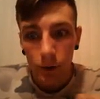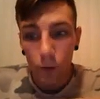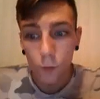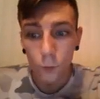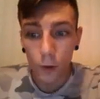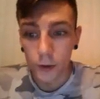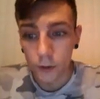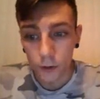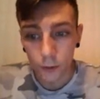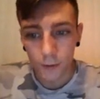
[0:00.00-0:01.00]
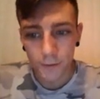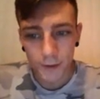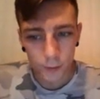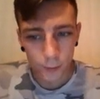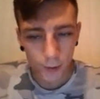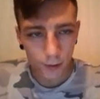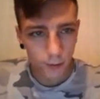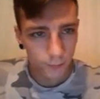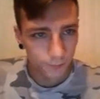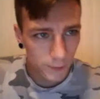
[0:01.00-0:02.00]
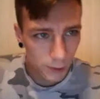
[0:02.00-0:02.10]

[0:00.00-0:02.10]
what you can do with it as well. So